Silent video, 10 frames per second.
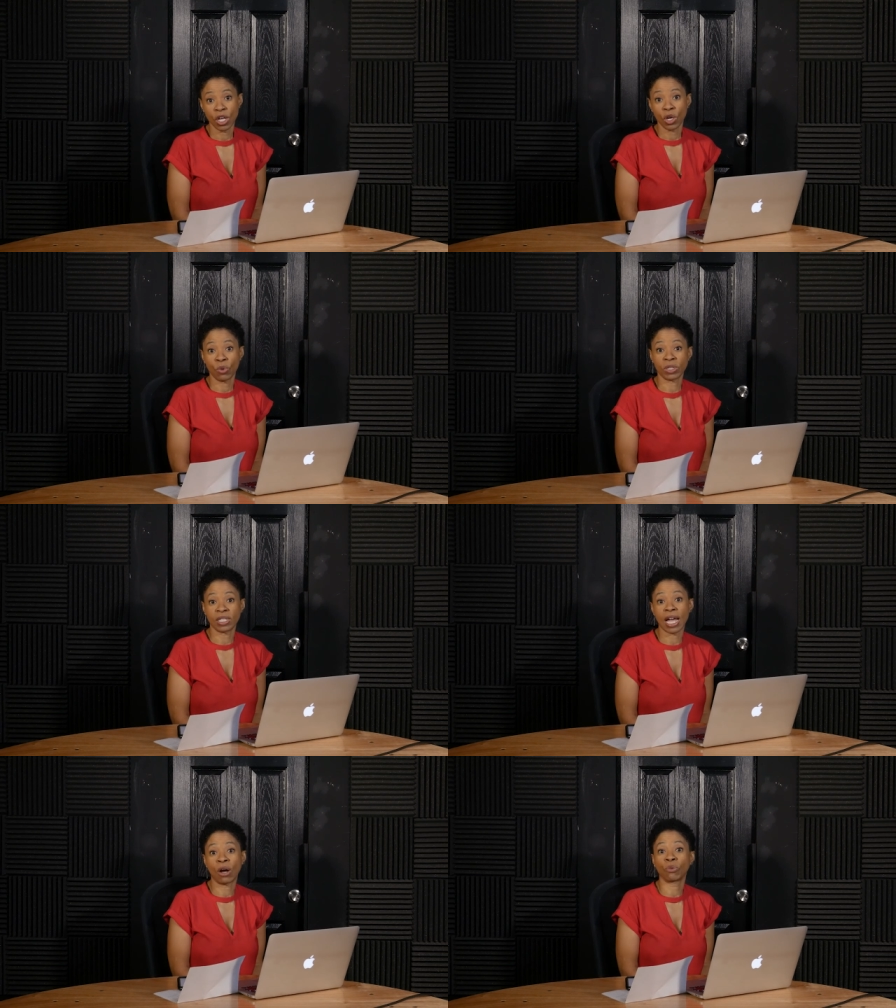who is
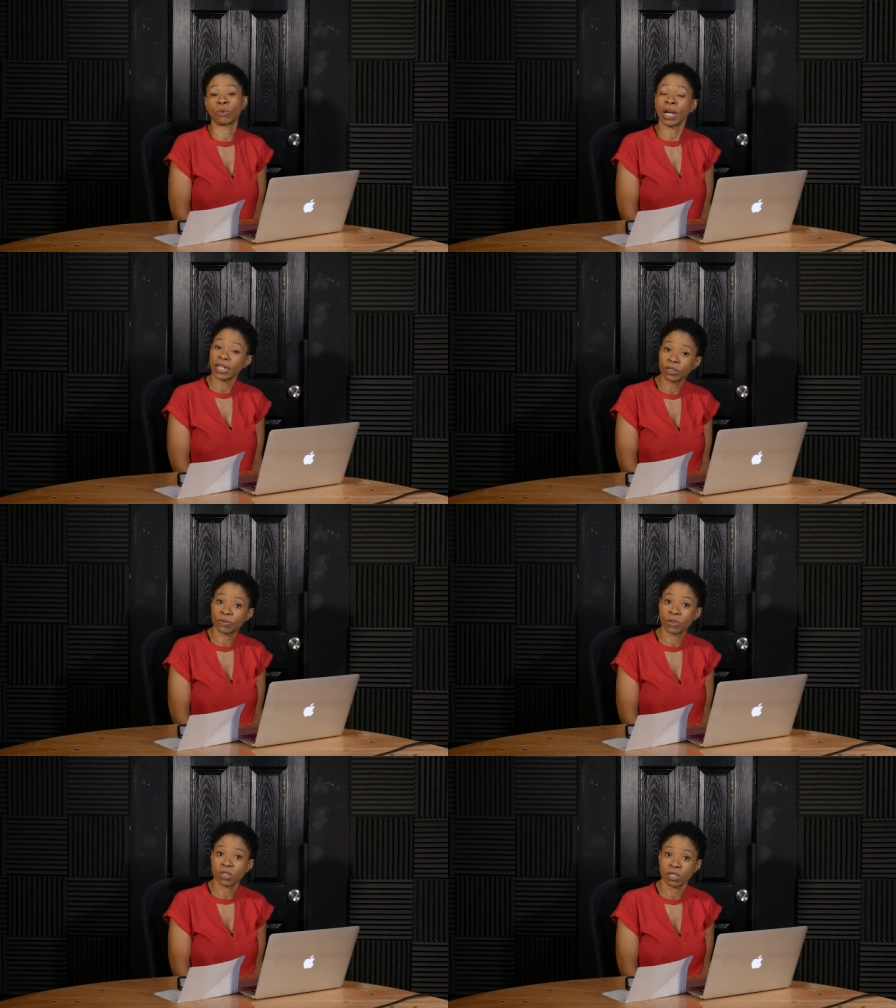now writer
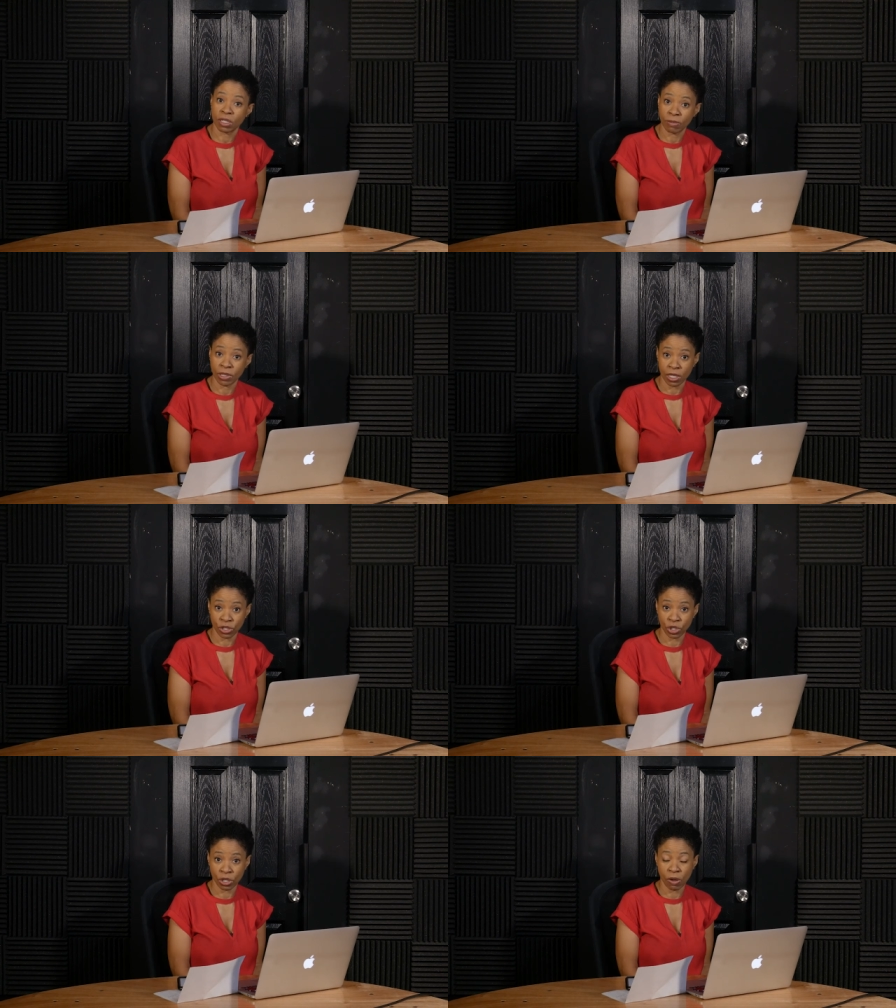for the CBS
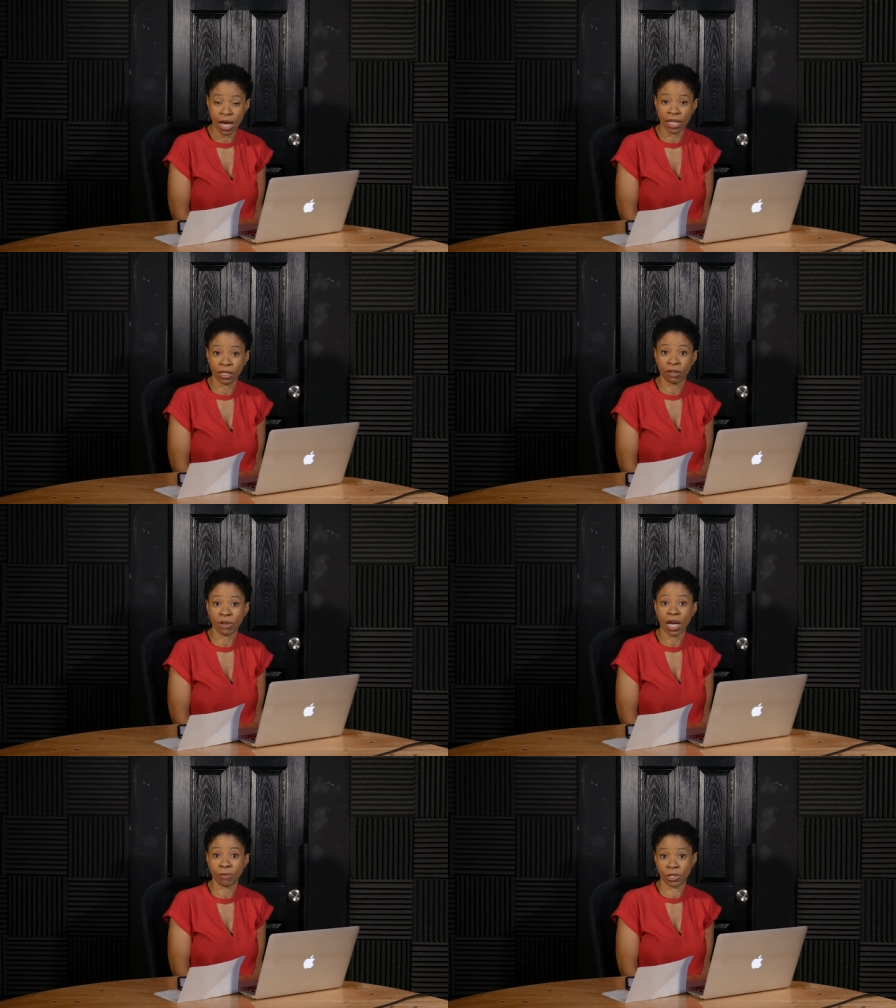show I Love
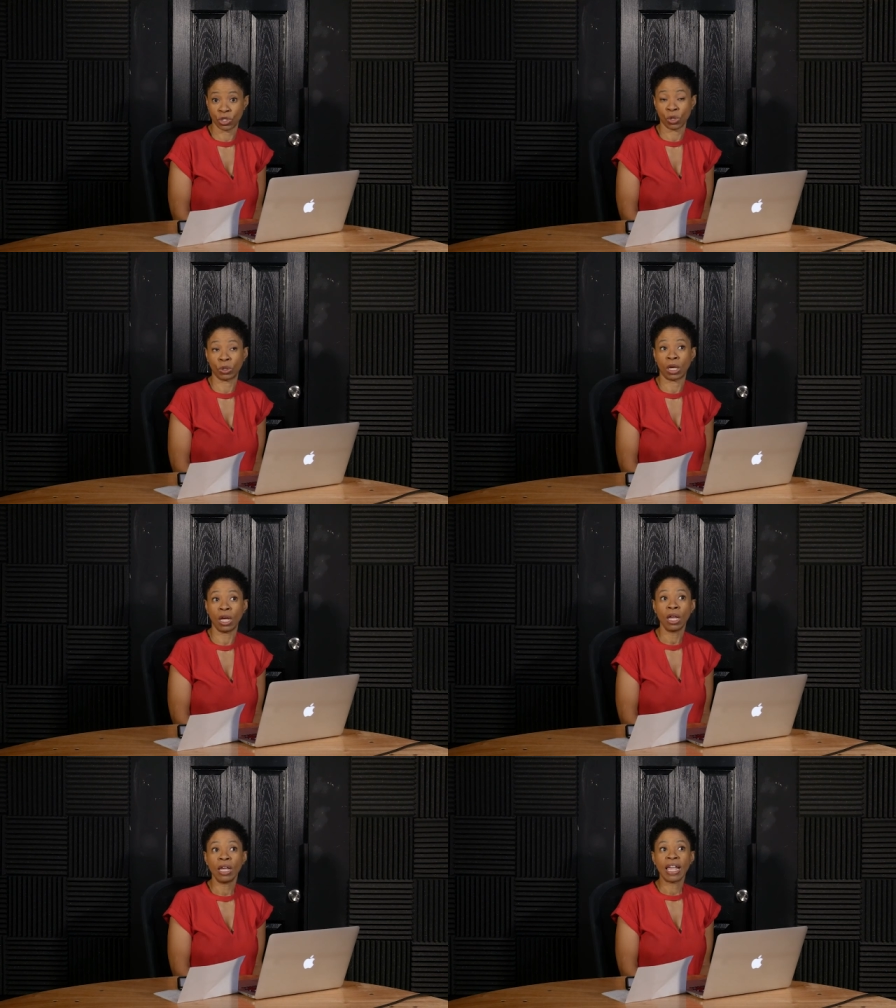
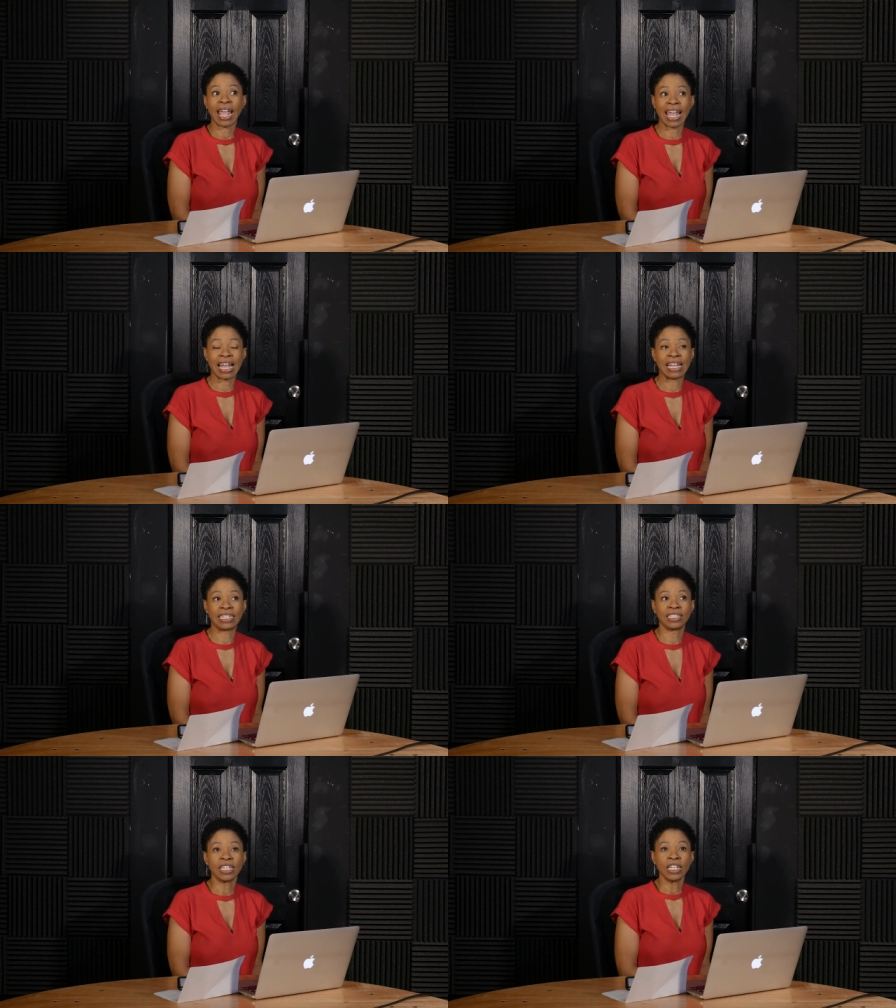Abishola.
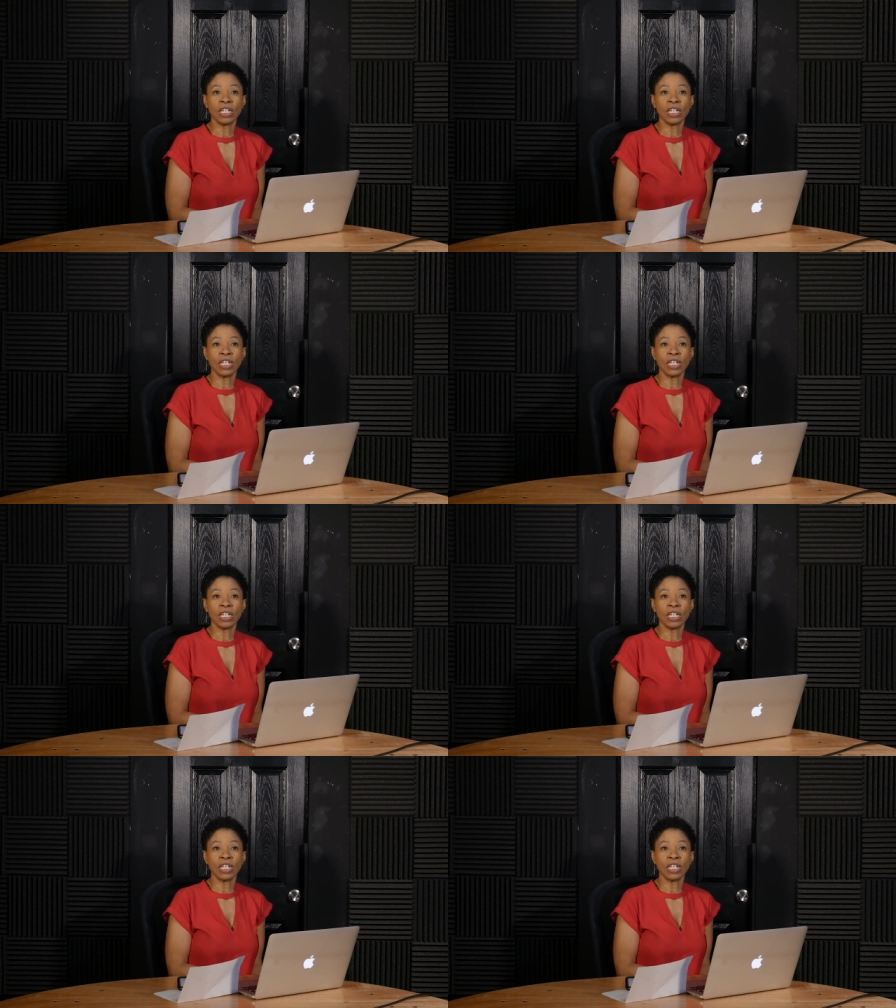And